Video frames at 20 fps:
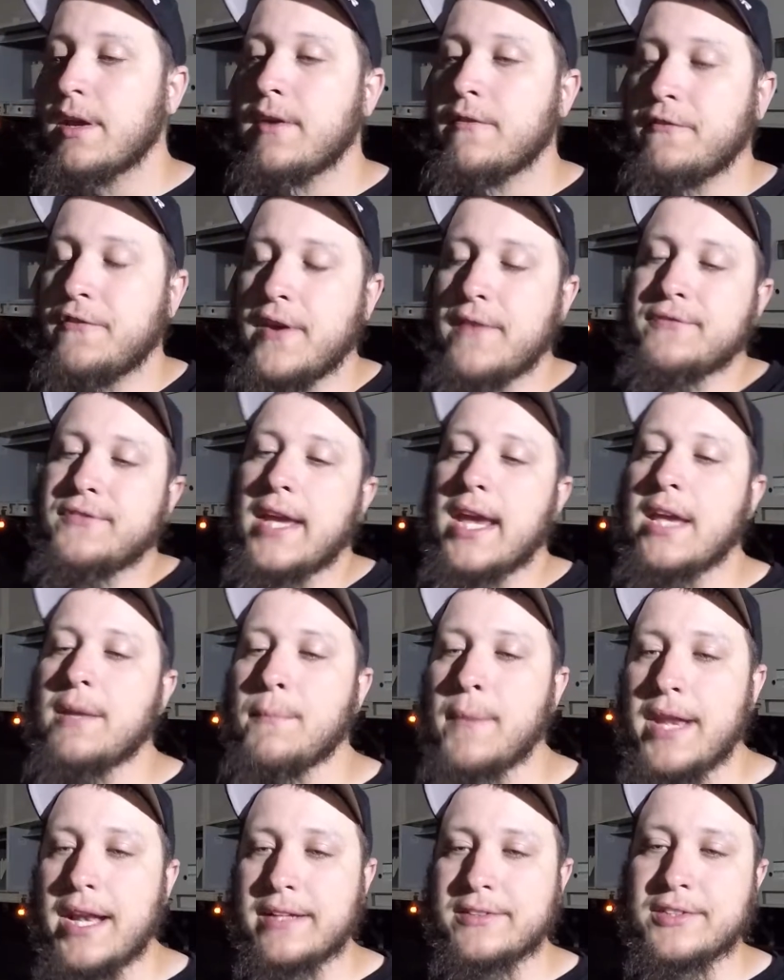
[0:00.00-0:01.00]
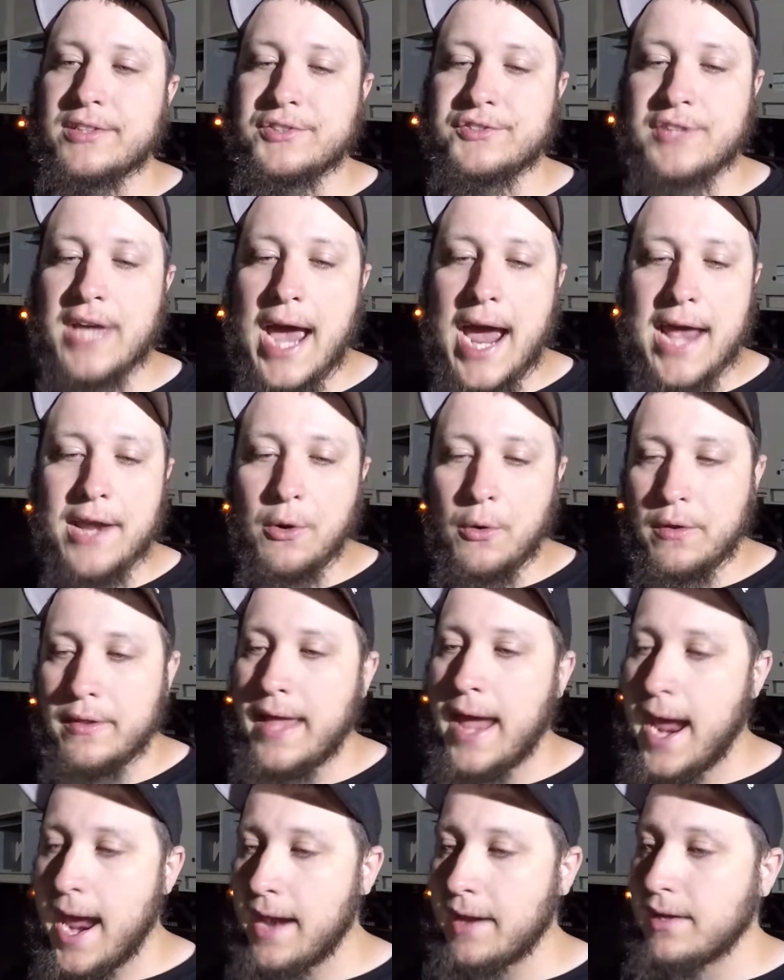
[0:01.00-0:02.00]
15 minutes aside on
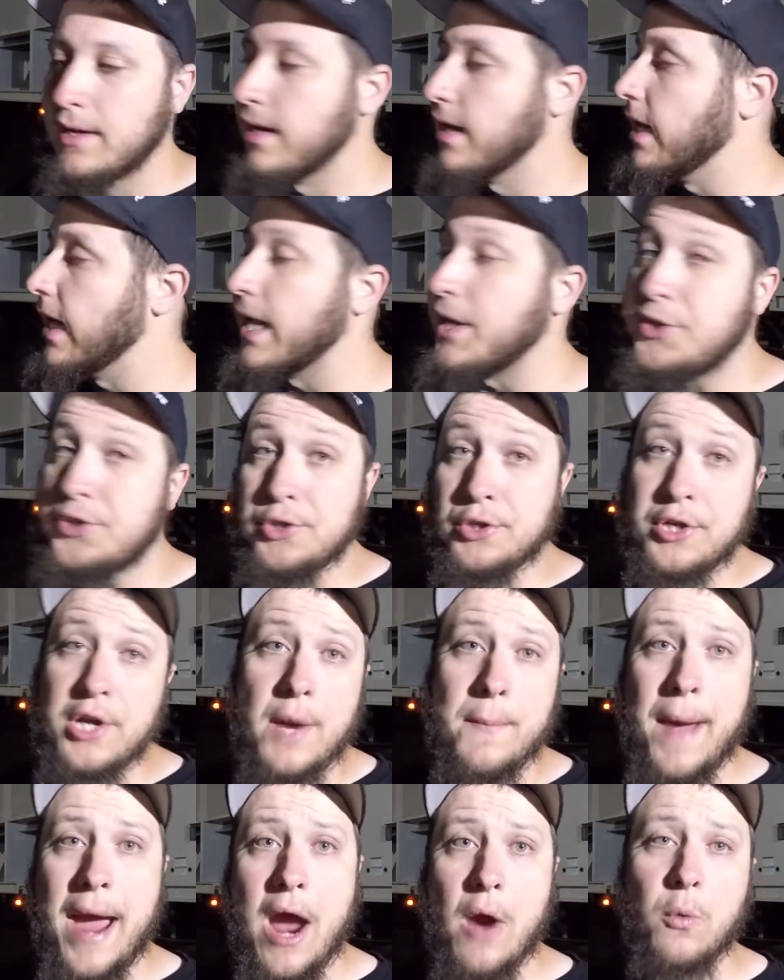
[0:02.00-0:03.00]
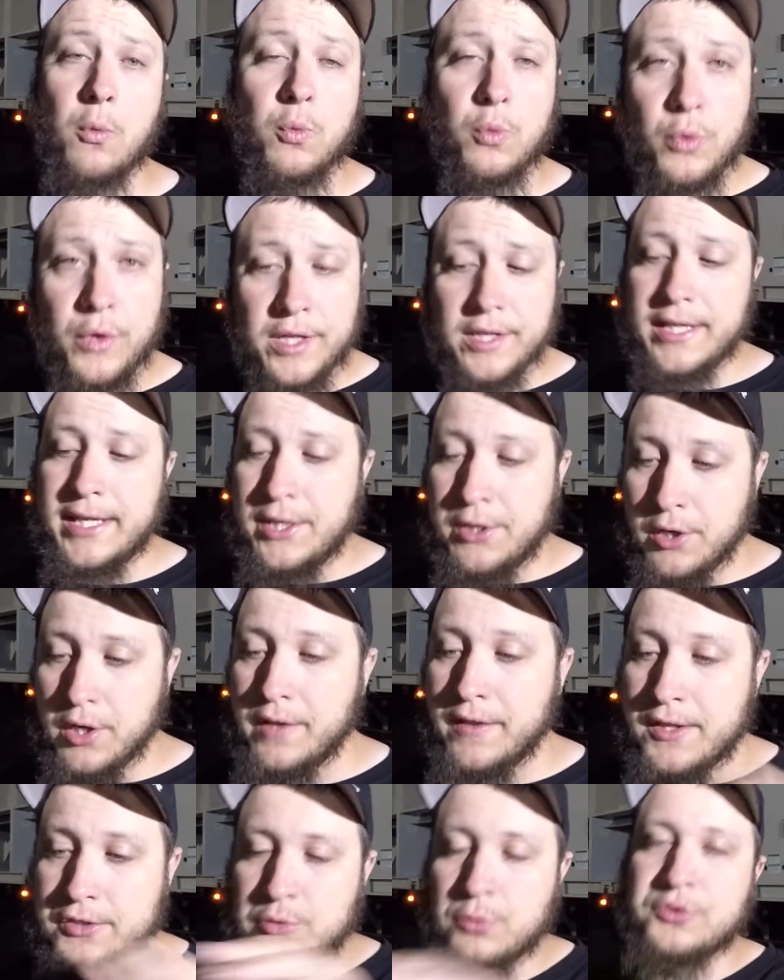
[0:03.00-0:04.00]
that, it should come out really
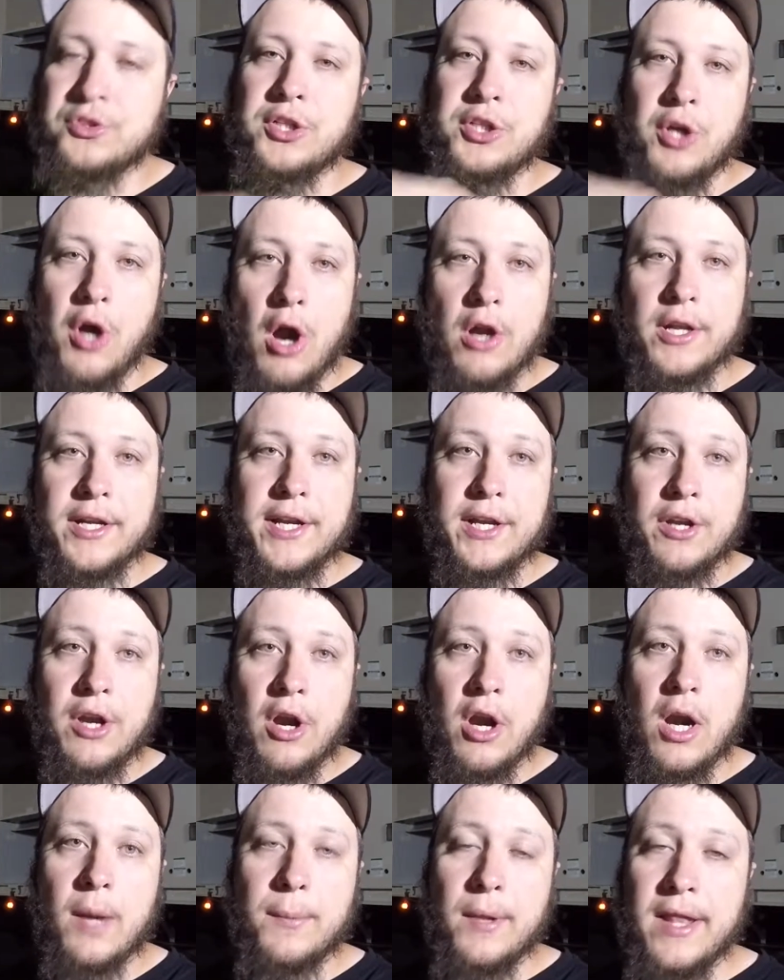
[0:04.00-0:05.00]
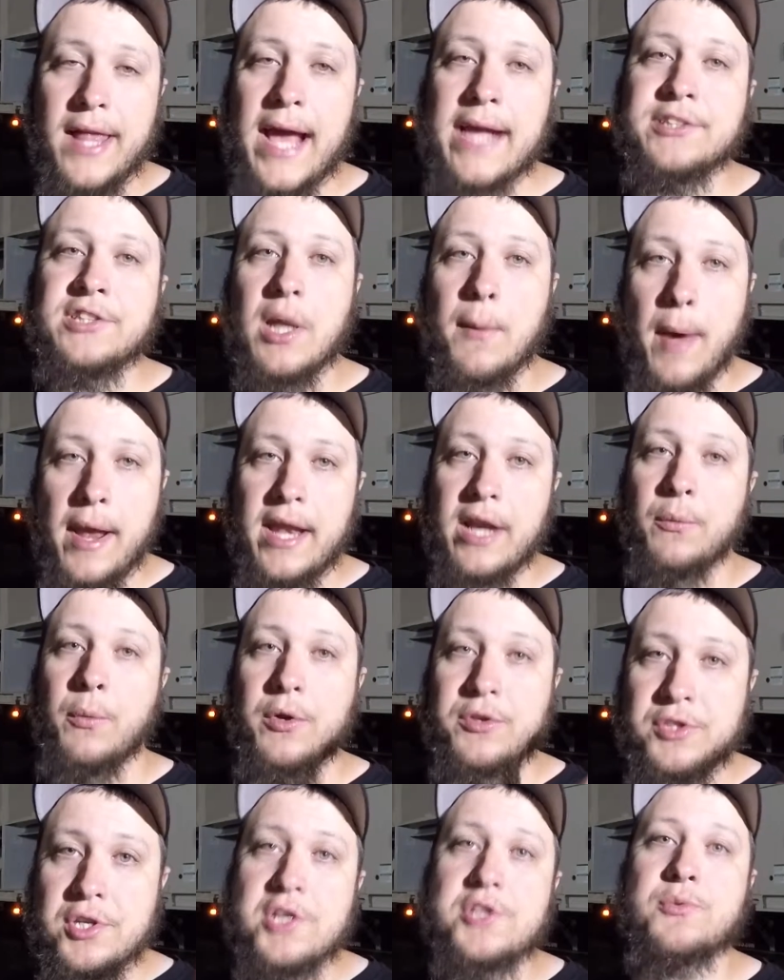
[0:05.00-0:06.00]
good. This was a garlic and herb. The last time I did a
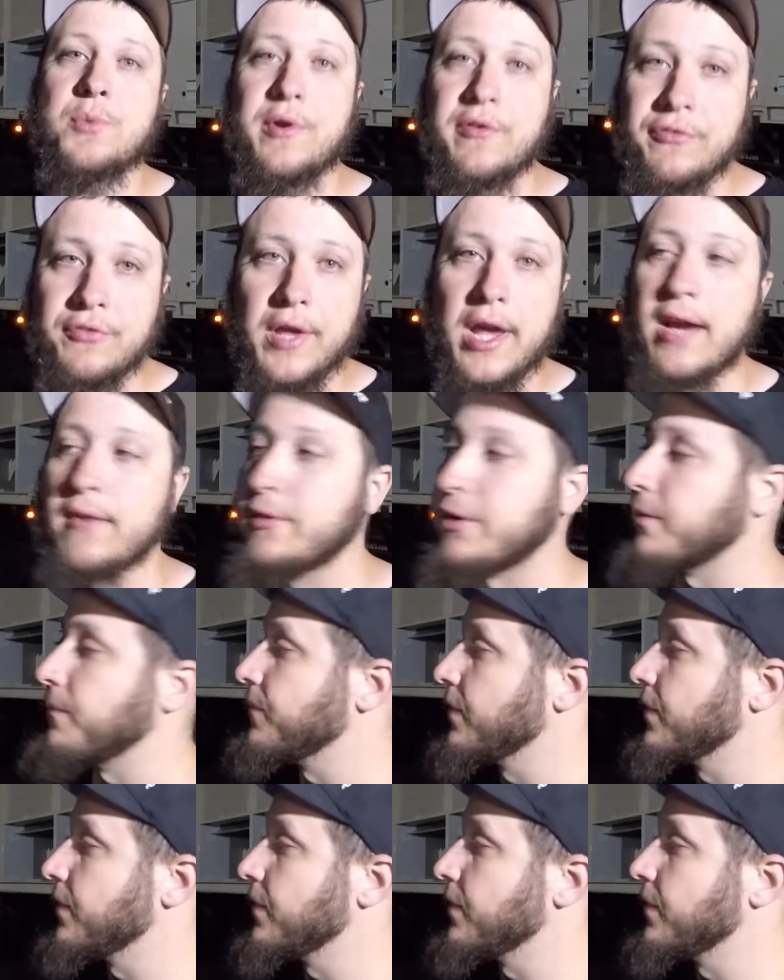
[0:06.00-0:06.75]
rotisserie flavor.